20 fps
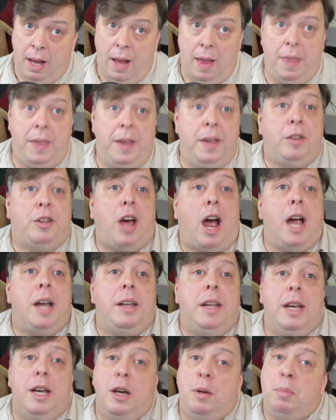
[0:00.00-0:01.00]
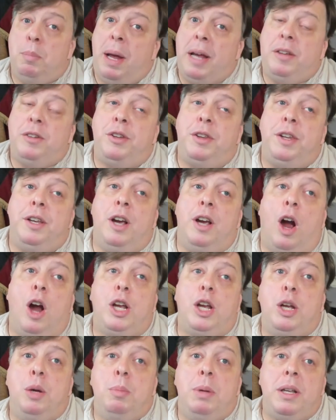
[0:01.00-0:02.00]
This idea makes the
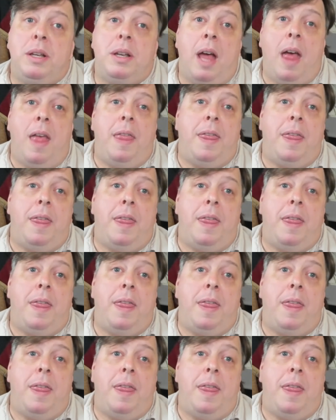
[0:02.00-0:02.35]
argument